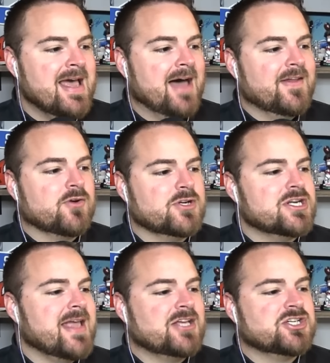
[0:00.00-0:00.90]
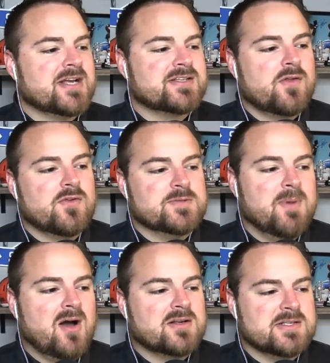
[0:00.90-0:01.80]
I think Christian Gass checks all those
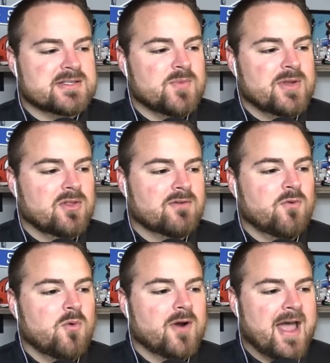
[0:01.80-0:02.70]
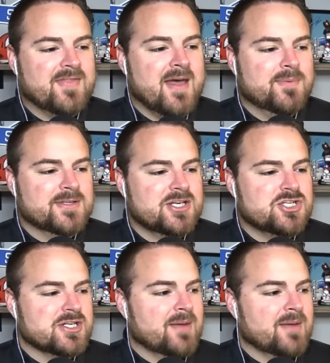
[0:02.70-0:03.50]
boxes, and we look for at that position.